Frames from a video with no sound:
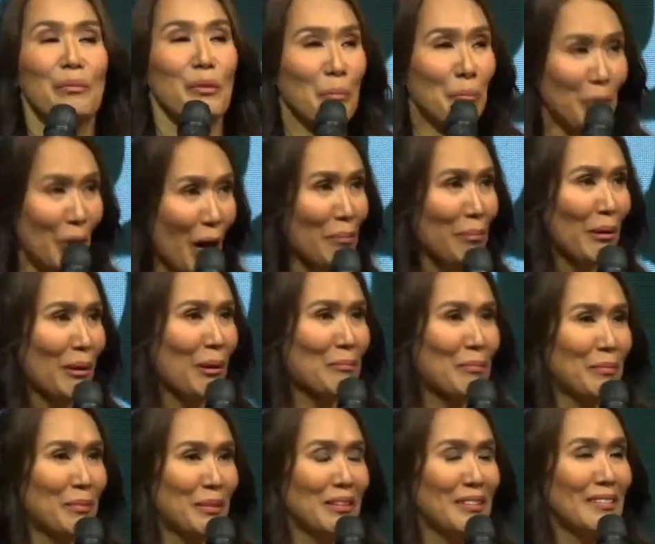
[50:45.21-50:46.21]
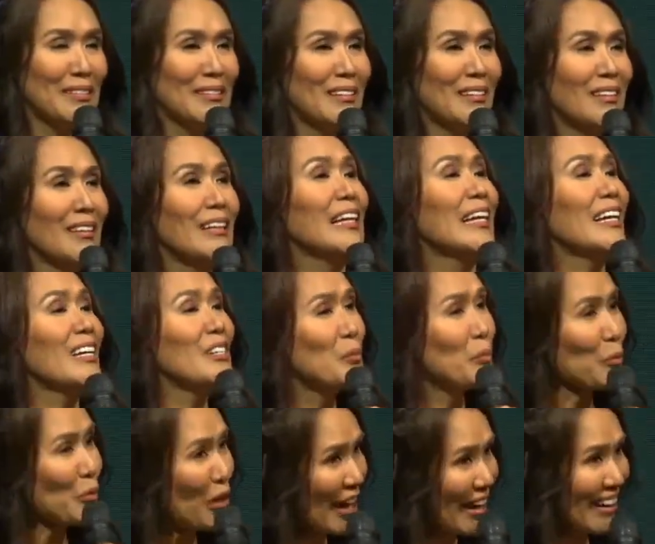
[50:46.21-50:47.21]
The problem
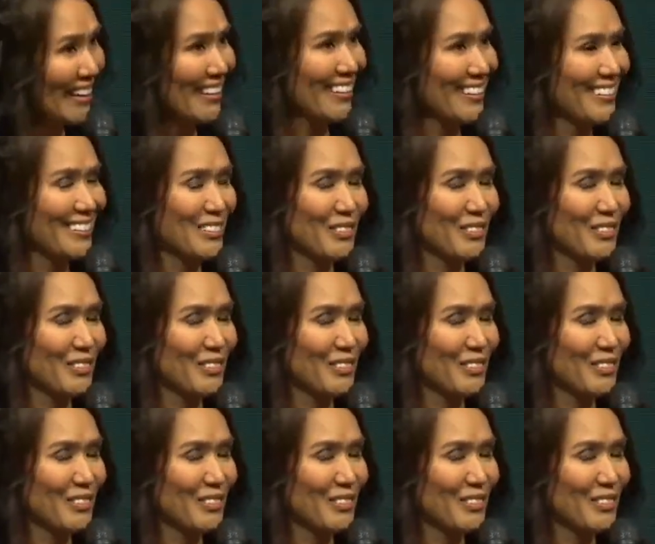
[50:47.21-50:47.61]
is pride.